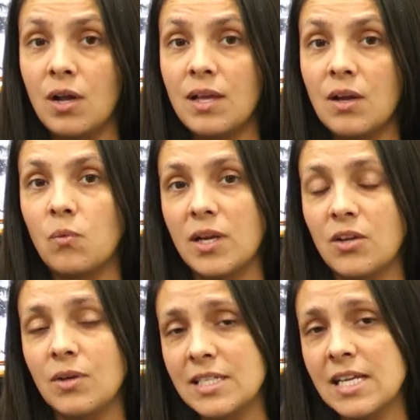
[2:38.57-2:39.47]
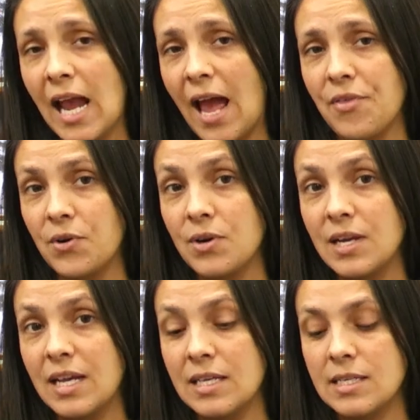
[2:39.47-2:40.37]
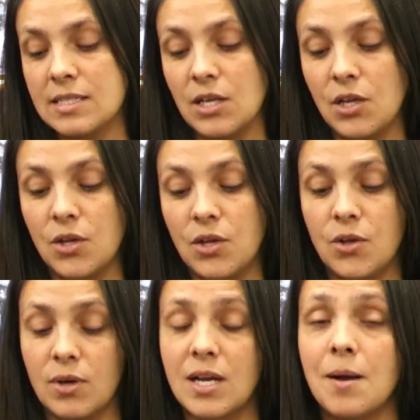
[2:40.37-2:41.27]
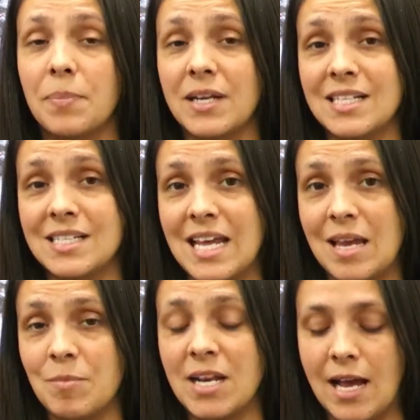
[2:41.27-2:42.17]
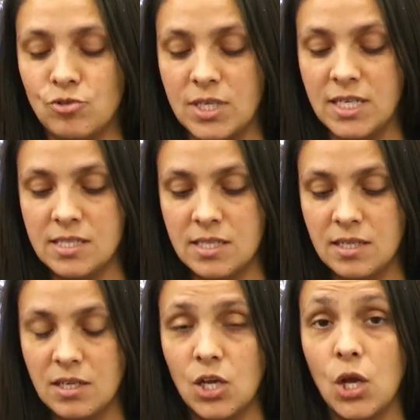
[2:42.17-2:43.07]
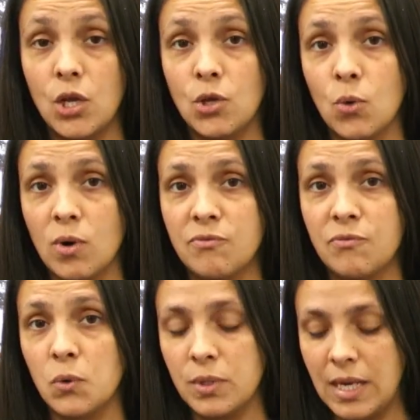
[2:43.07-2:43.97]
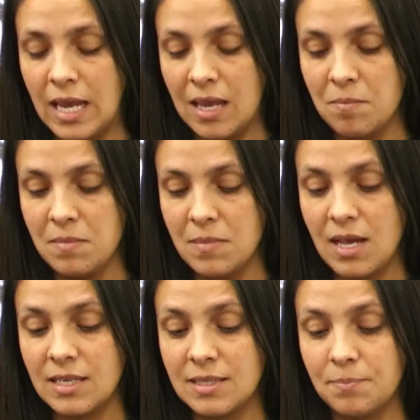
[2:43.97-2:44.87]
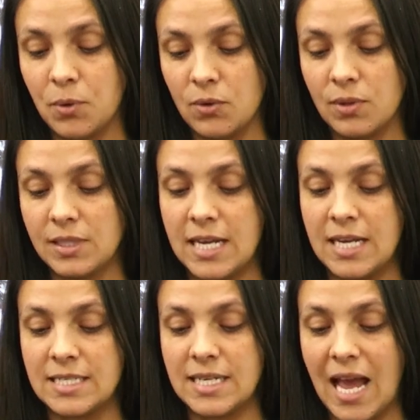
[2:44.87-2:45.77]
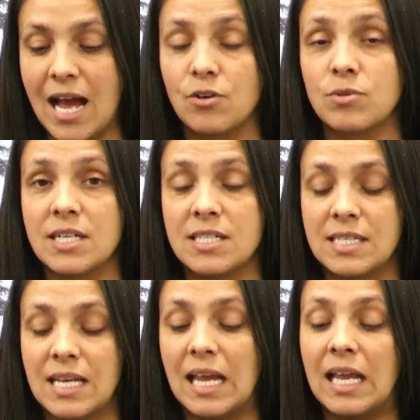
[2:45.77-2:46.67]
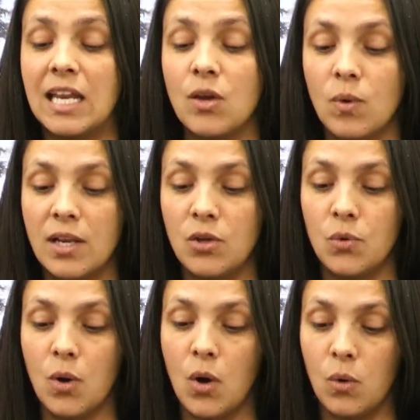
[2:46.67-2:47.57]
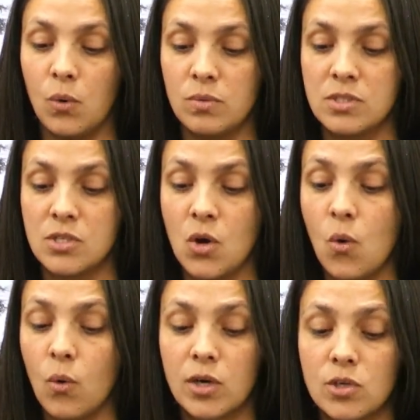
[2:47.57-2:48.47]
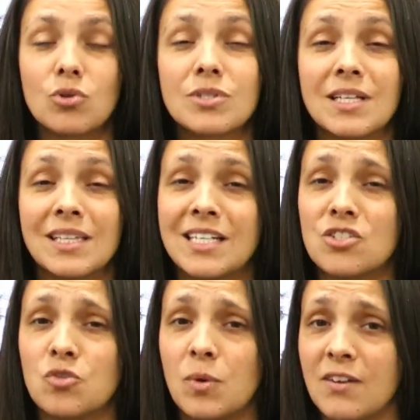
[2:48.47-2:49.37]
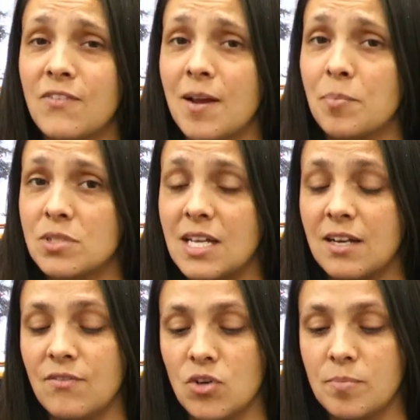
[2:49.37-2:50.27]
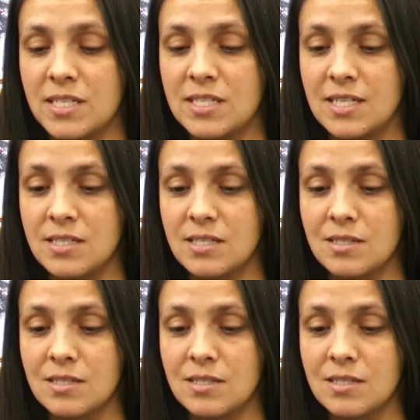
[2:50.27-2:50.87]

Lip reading: What you need to gather is your company's name and address, your full name, birth date, address, anyone who owns or controls at least 25% of your business,